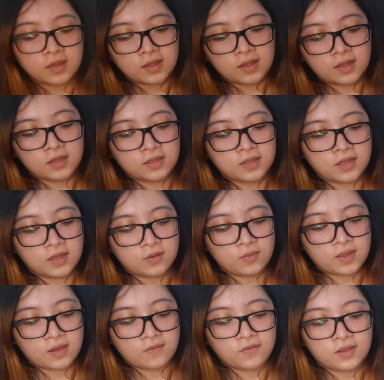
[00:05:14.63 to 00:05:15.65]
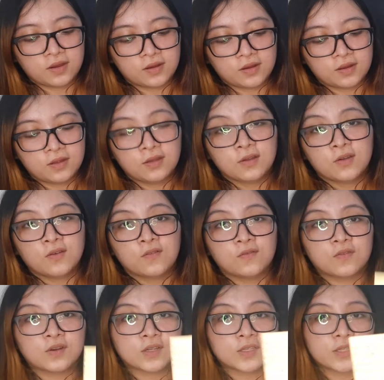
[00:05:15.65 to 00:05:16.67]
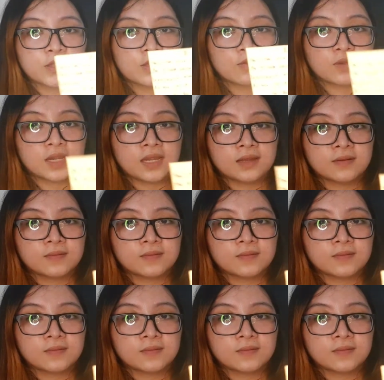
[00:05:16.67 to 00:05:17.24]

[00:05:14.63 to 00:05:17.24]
And then we have here verse 3.